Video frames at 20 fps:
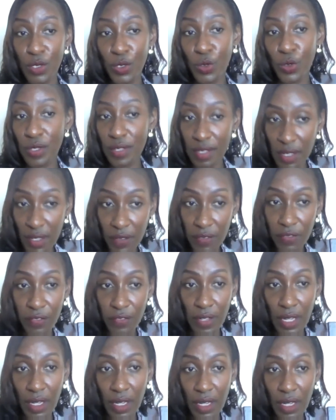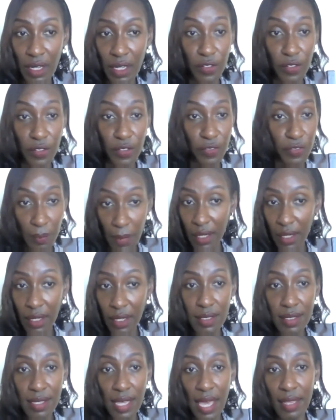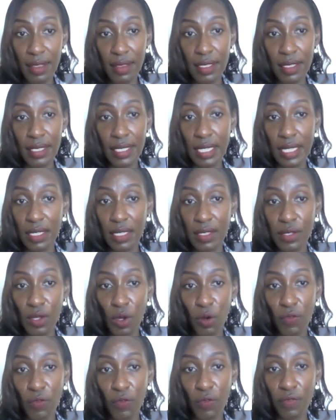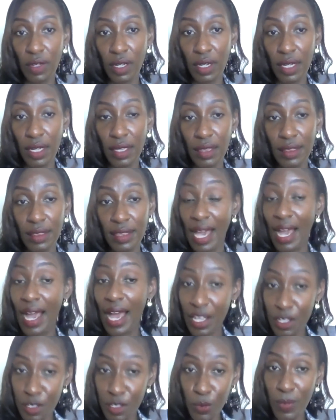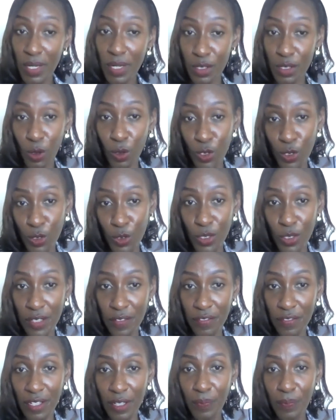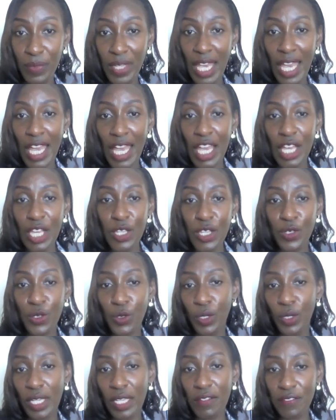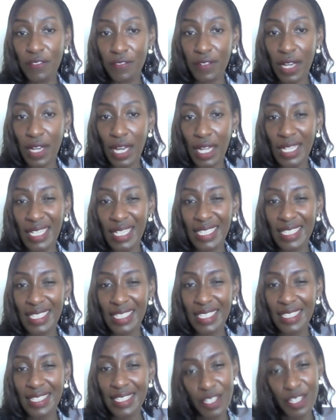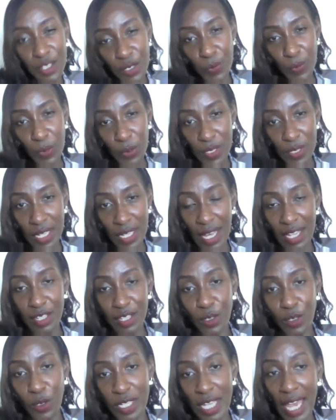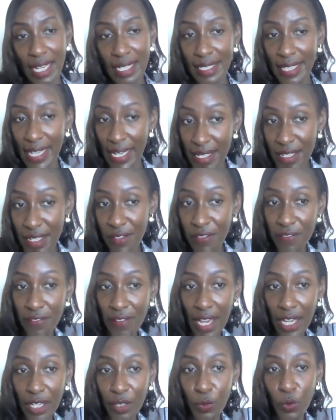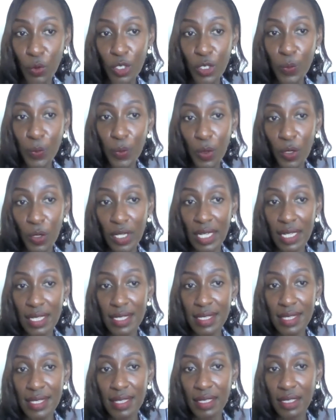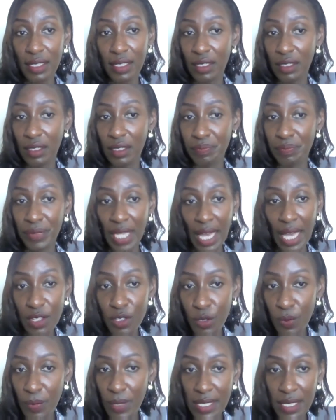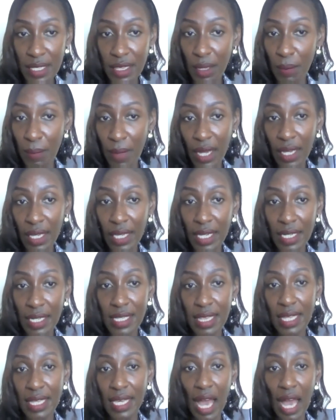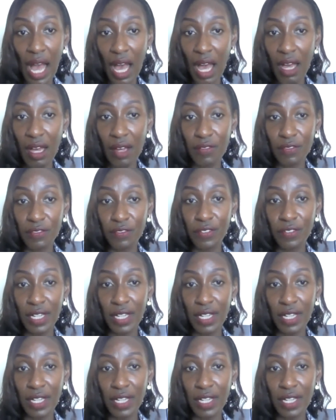do serve different markets, and the needs of their customers also differ. So if a distributor has not identified what products the customers in the market they have